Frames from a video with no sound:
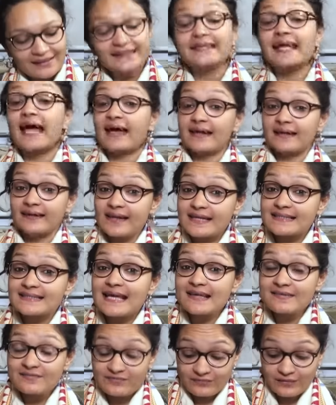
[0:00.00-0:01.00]
yeah, it does
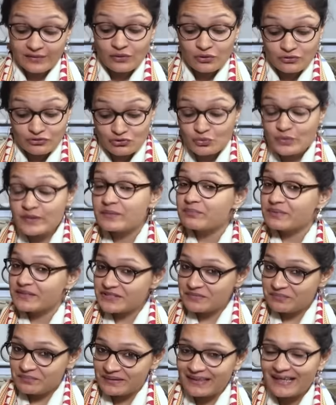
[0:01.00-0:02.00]
have a it lot does. to do with the
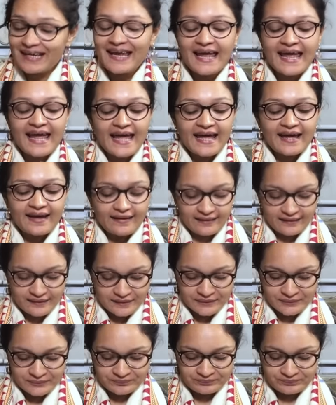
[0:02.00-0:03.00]
BJP.
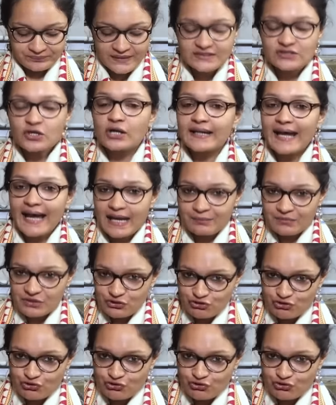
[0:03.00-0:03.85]
Um, it's called I'm a